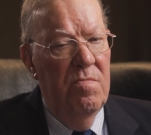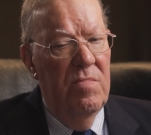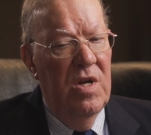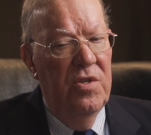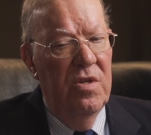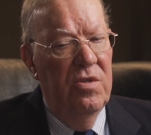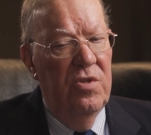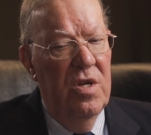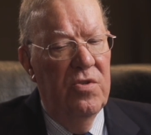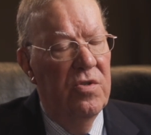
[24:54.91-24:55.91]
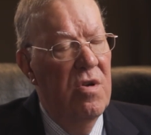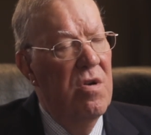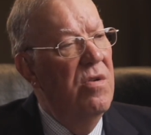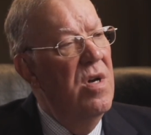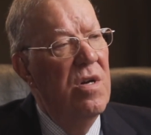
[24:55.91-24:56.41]
But I said, chances are
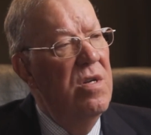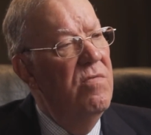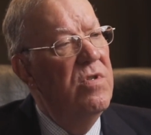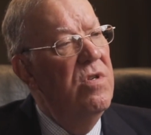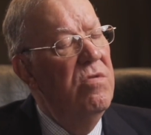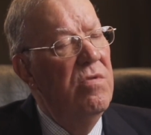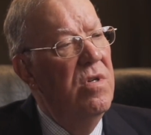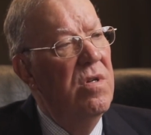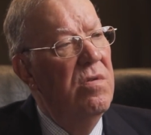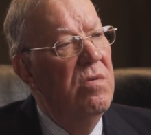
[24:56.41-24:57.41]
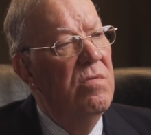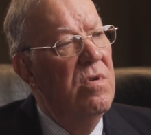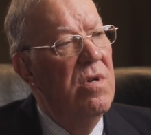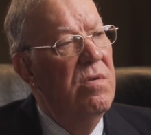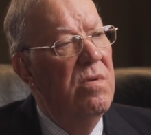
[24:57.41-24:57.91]
I'll, I'll never see you again,
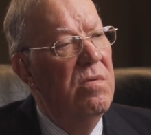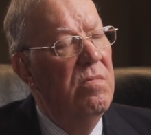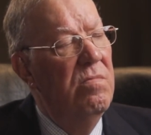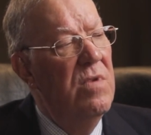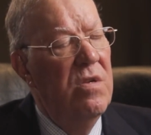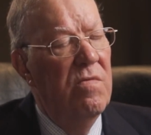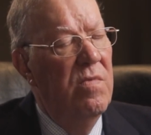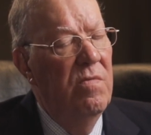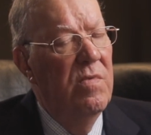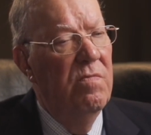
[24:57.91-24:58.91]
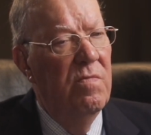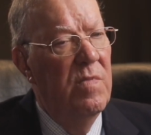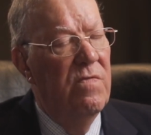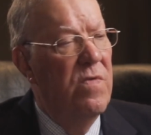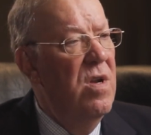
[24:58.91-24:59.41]
Ron. Man, you, you've
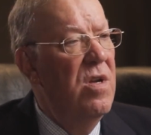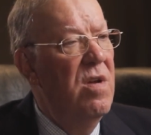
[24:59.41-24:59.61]
been friendly.